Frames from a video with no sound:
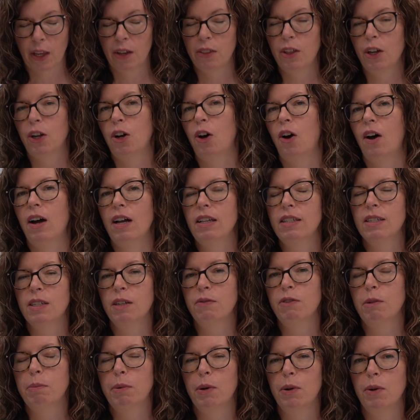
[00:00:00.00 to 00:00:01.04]
The cost
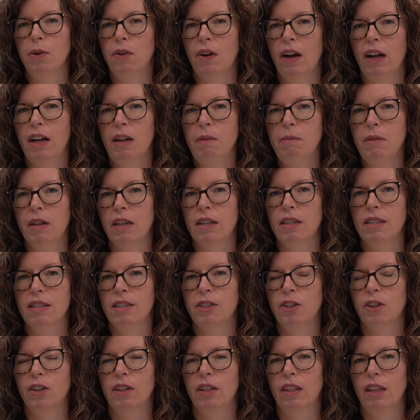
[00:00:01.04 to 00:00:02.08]
of the program is
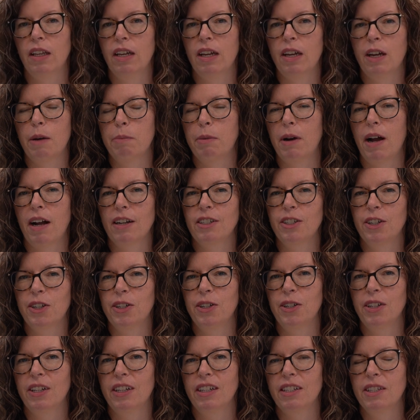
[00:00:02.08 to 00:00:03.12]
certainly a
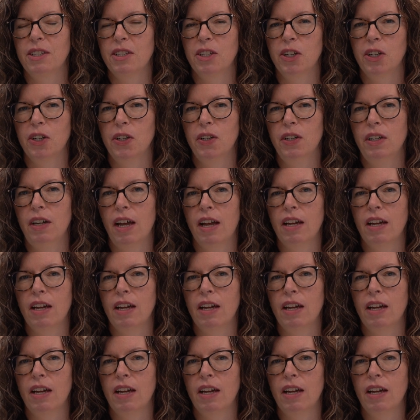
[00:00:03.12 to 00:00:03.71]
practical concern,